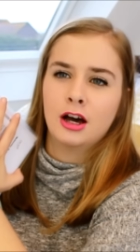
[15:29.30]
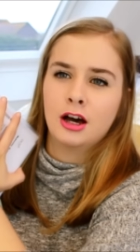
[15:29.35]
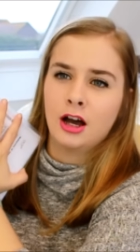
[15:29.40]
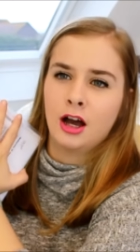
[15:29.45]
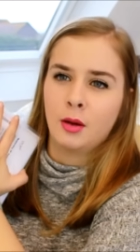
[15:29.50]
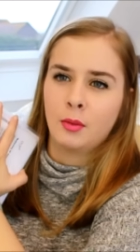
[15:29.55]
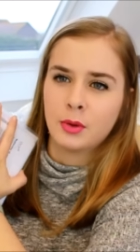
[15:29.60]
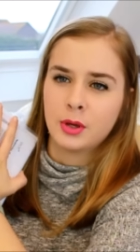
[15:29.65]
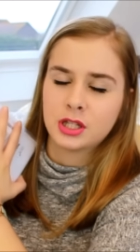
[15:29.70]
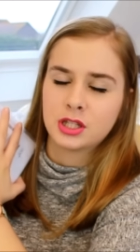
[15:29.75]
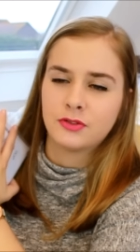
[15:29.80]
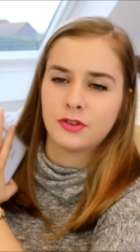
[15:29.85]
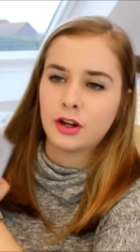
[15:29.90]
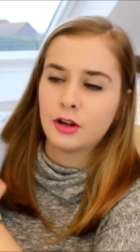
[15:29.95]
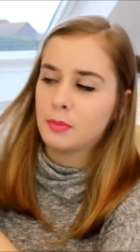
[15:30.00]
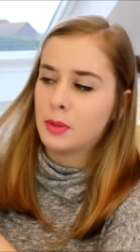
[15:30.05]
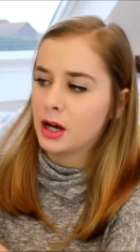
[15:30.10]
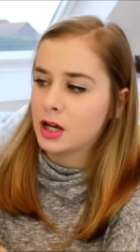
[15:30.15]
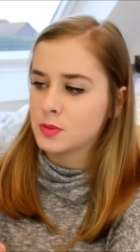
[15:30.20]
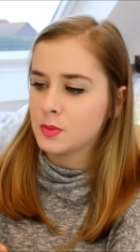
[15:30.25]
Um, it's
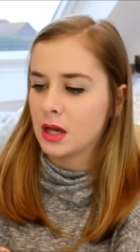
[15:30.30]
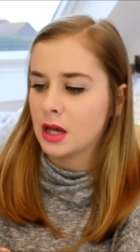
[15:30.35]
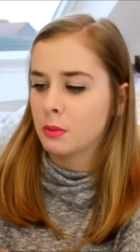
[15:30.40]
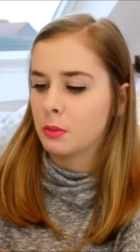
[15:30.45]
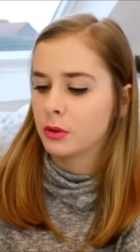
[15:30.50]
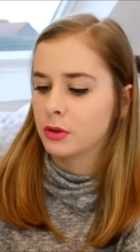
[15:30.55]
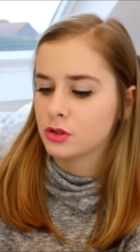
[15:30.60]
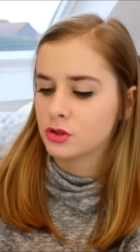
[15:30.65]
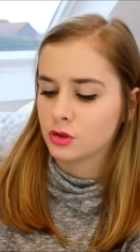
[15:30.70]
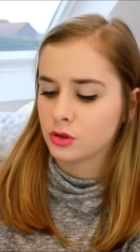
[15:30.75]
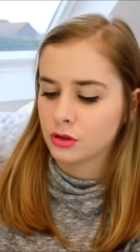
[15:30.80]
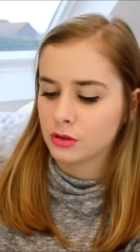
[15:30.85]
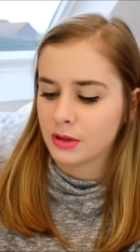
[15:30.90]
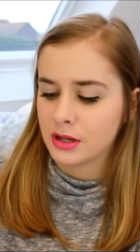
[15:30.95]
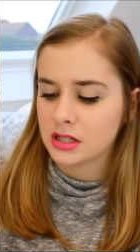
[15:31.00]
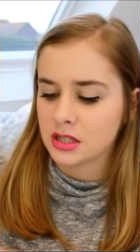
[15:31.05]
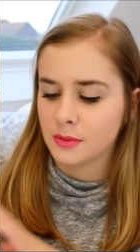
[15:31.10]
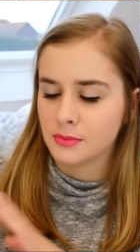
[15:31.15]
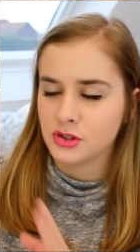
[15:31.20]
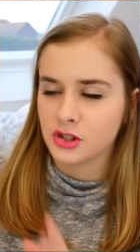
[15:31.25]
full of past papers for all of
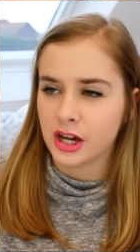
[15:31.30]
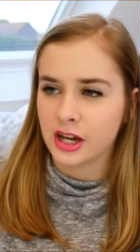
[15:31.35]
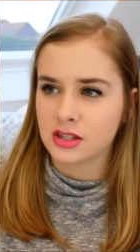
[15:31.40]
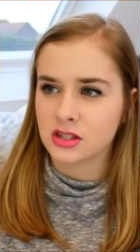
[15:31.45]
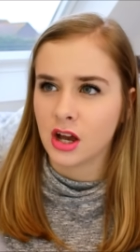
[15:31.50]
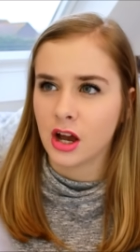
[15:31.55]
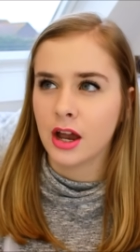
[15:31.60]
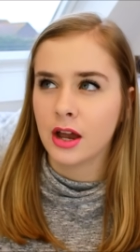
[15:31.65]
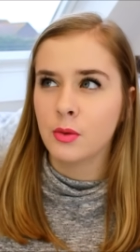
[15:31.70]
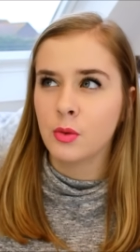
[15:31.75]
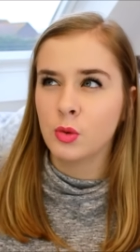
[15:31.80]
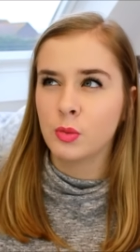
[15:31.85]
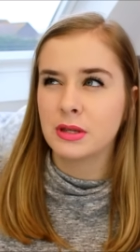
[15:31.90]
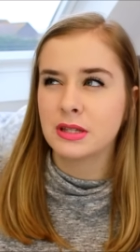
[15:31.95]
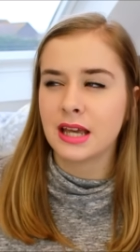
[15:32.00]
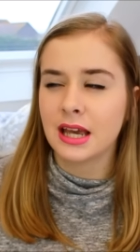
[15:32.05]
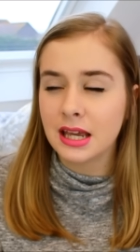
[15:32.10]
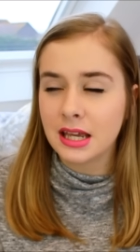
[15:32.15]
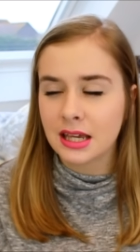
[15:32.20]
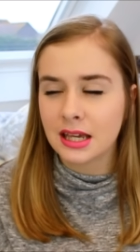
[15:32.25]
my subjects. I will
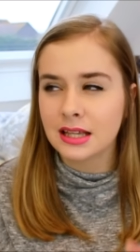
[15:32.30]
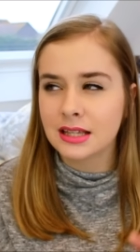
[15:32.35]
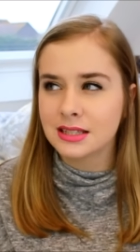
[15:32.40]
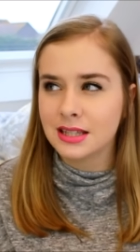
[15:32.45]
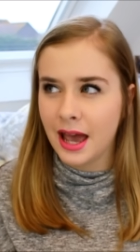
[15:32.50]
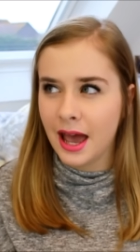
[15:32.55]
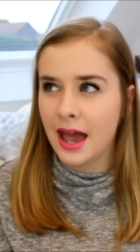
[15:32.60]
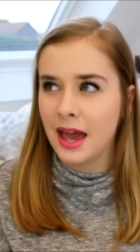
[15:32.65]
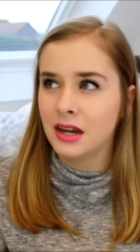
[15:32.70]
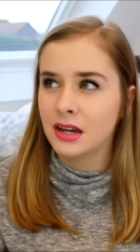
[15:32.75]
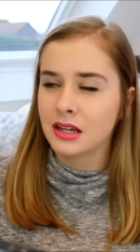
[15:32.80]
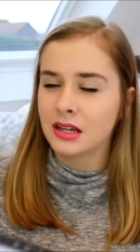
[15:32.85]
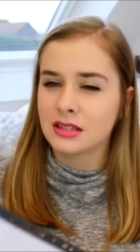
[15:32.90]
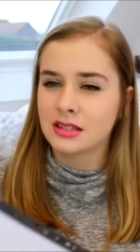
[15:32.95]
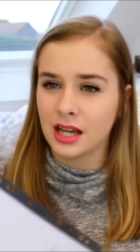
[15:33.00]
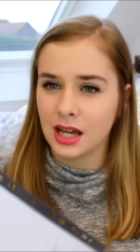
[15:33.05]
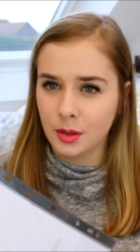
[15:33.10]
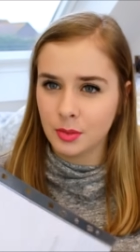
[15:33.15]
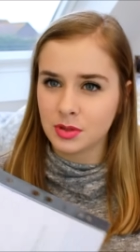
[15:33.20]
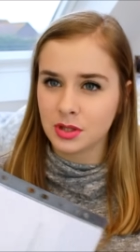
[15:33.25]
be taking ten
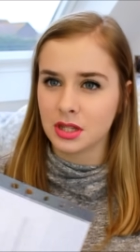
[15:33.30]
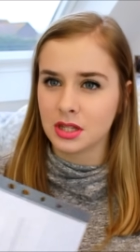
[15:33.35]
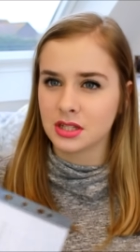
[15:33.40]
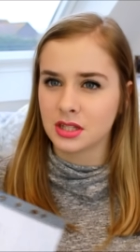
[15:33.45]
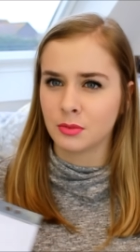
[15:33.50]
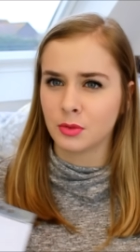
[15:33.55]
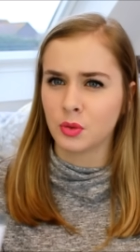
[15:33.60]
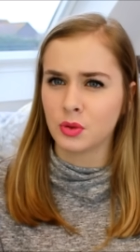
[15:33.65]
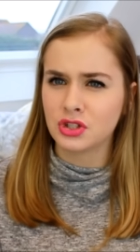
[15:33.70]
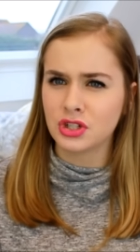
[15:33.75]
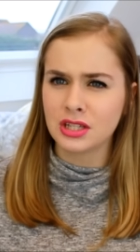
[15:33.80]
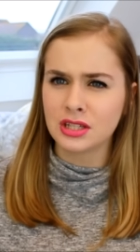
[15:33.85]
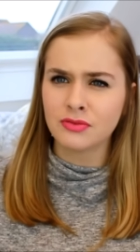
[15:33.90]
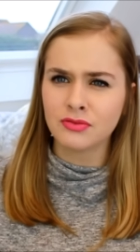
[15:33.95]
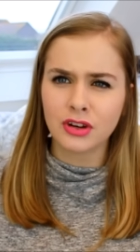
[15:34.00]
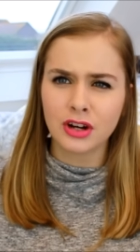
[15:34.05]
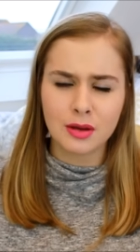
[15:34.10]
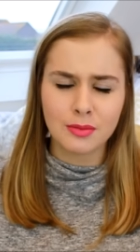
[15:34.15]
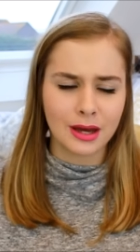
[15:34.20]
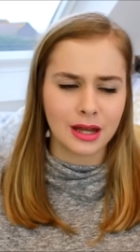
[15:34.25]
exams in the summer, which
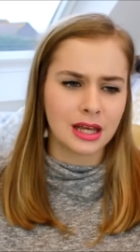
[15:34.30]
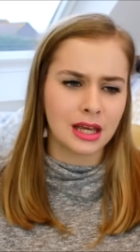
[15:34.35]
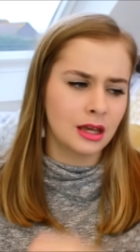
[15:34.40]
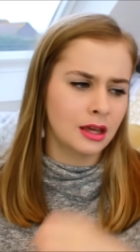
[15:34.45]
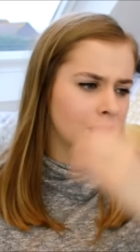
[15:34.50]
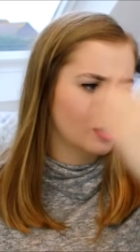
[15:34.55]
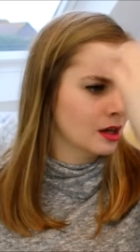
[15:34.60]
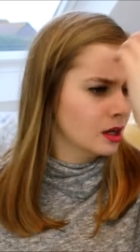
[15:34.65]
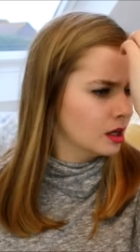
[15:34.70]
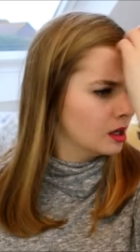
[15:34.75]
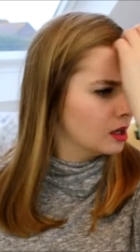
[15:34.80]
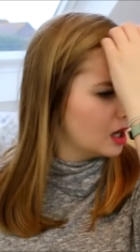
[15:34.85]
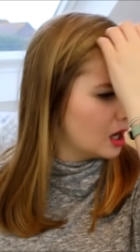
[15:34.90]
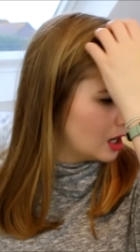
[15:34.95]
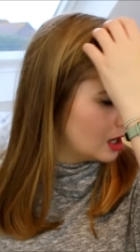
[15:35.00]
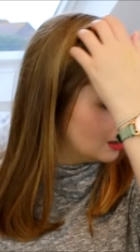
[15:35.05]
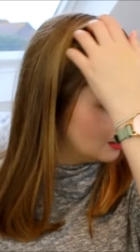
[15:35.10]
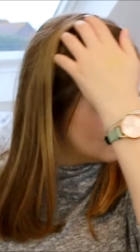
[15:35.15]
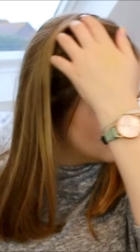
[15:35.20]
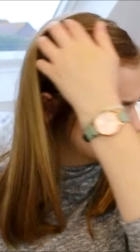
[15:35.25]
isn't very many.
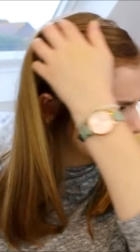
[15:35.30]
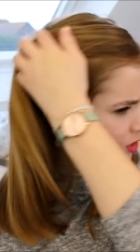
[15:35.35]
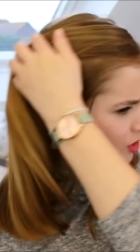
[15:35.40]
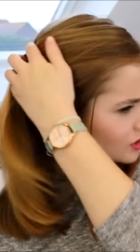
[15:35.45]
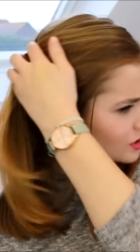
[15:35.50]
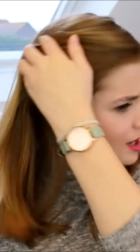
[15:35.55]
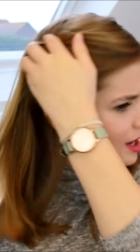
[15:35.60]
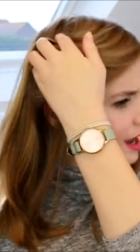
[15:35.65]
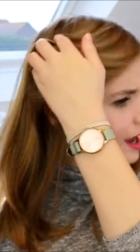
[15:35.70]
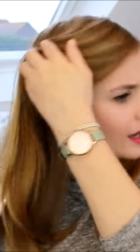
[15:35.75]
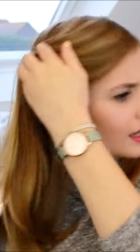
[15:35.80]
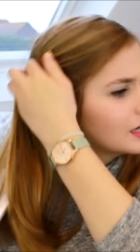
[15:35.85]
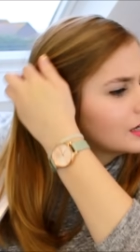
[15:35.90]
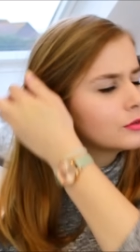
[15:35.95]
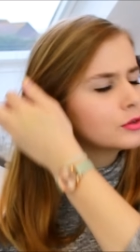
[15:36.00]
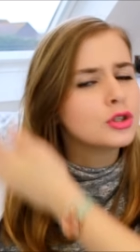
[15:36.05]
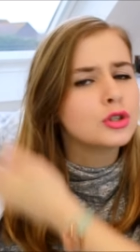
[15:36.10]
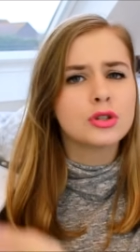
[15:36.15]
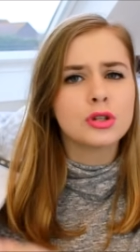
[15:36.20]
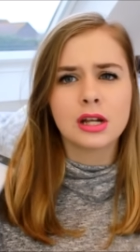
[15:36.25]
Because um, at
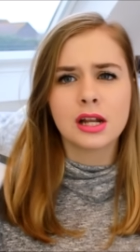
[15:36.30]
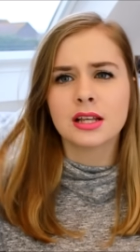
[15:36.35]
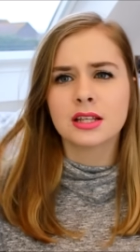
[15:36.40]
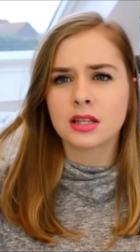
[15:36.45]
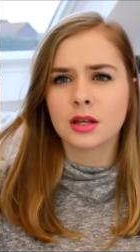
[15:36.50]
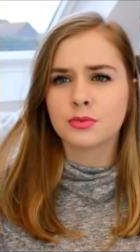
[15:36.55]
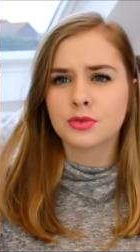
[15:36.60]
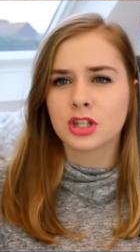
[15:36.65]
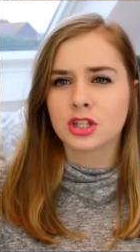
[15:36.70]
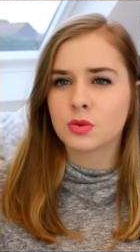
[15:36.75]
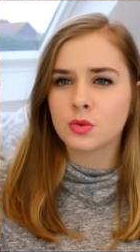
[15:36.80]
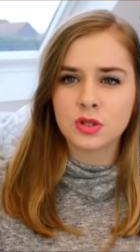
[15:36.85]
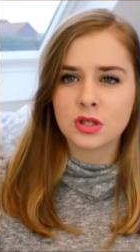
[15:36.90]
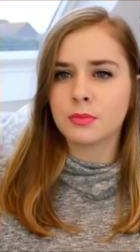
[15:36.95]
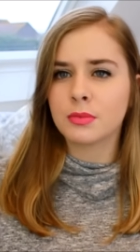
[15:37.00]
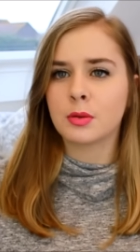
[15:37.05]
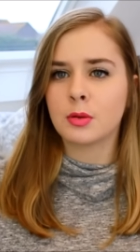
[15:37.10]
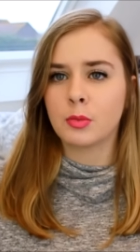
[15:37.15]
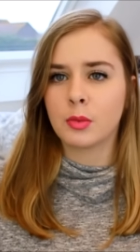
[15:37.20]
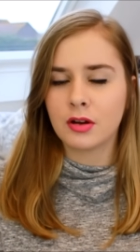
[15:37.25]
A-Level you do less subjects. Well,
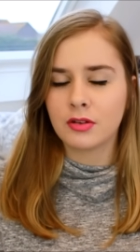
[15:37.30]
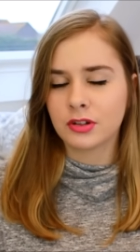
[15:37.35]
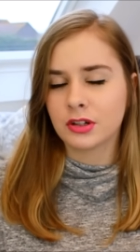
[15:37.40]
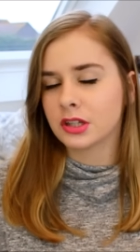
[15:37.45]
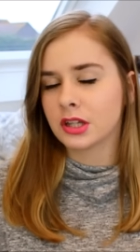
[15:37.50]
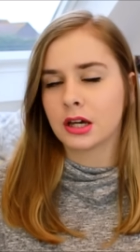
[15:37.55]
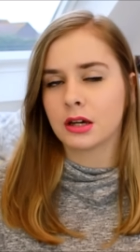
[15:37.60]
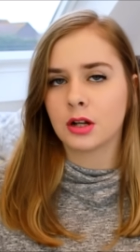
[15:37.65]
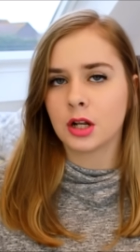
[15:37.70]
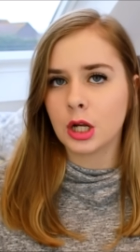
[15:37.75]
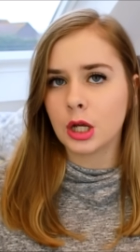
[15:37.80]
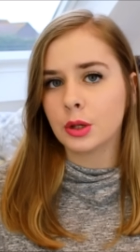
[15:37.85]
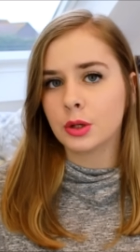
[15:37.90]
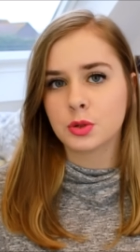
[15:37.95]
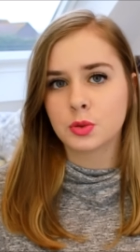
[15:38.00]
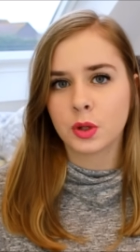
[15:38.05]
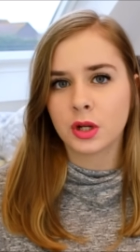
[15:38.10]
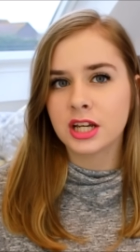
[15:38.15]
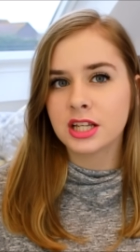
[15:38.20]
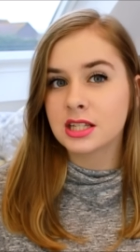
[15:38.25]
some people might find that
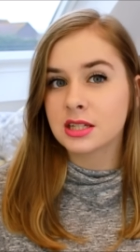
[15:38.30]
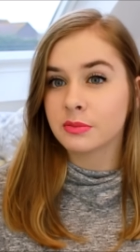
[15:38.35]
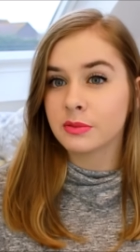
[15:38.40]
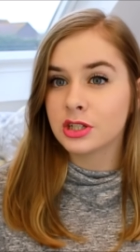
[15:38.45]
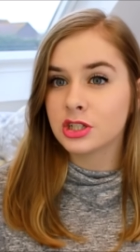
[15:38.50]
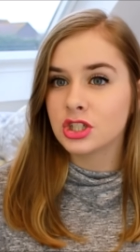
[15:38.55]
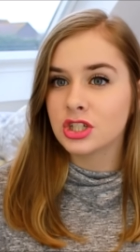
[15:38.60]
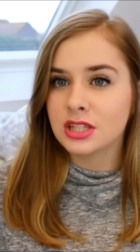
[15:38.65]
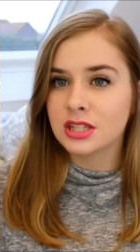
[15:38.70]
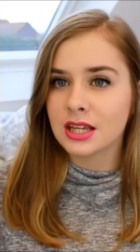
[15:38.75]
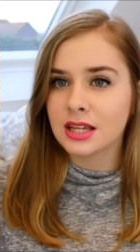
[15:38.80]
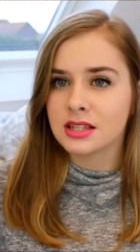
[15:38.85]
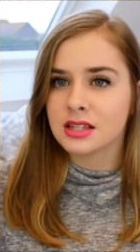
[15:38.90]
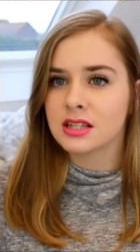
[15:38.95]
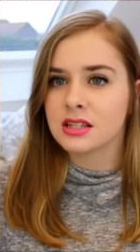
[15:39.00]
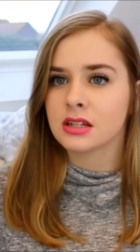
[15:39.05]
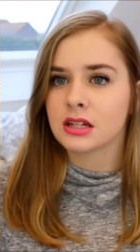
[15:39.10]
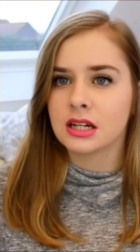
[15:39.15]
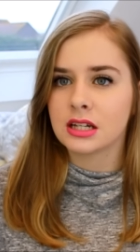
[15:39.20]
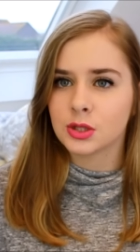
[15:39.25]
loads. When I did my G C S
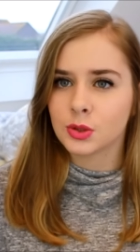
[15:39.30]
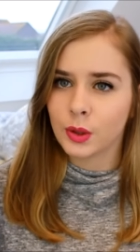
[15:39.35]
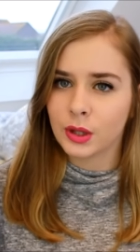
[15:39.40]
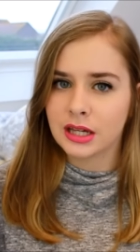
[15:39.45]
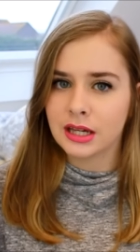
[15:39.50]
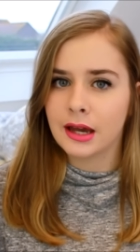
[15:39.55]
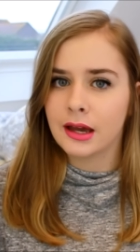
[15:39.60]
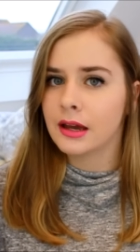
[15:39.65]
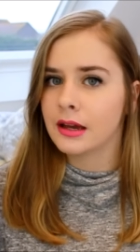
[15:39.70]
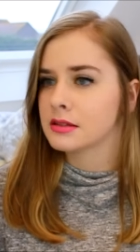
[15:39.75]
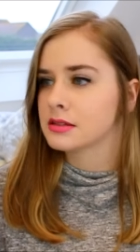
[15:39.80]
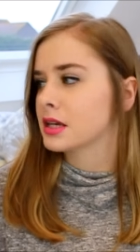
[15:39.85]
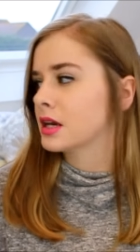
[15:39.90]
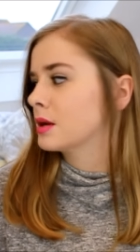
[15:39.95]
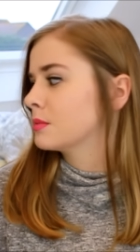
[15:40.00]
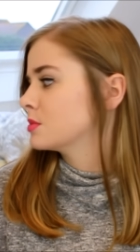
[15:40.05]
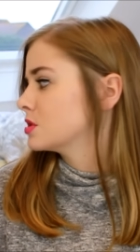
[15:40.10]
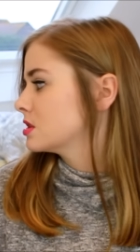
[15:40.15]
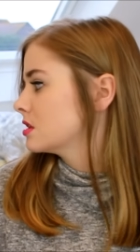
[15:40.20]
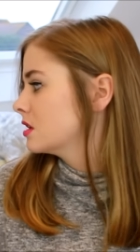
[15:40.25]
Es I had twenty-eight
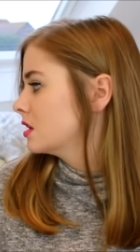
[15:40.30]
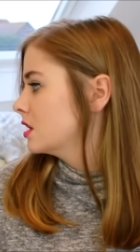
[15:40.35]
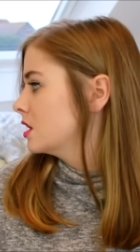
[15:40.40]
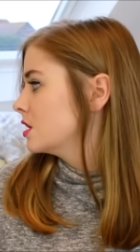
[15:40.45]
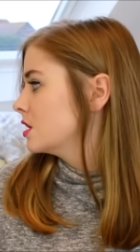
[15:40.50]
exams.